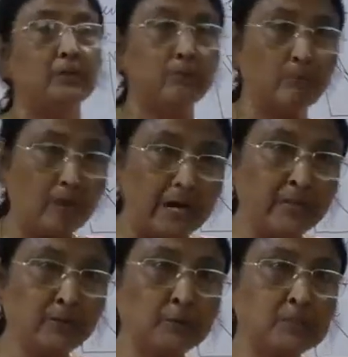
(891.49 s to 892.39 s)
so my
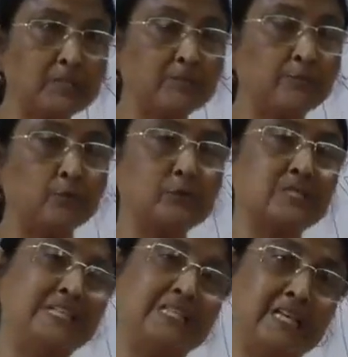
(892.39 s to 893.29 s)
opposing
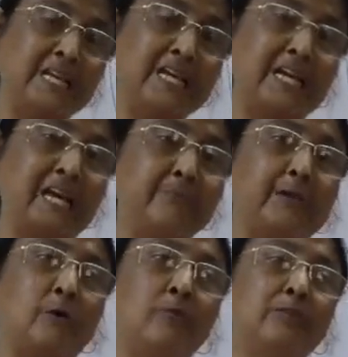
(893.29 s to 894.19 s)
force easily can
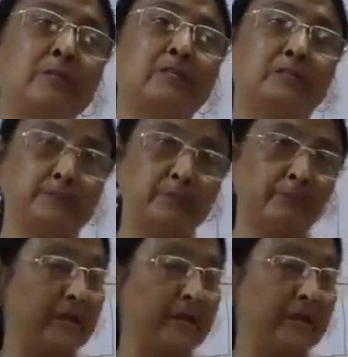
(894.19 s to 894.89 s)
be overcome